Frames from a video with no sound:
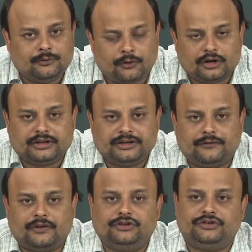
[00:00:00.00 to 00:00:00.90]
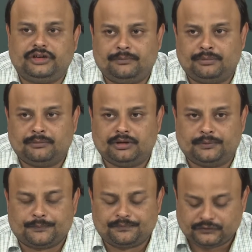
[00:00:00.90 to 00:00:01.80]
for the different shape bubble.
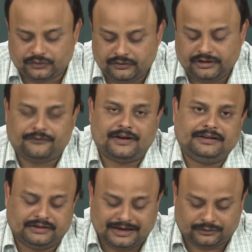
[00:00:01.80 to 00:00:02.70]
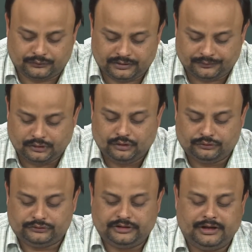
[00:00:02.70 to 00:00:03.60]
So, we defined it that way.
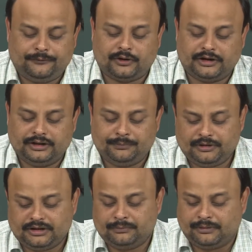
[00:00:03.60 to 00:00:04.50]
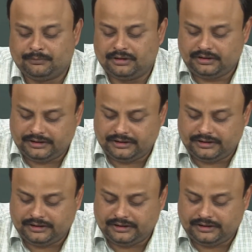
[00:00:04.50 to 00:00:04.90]
So, say for elliptical bubble,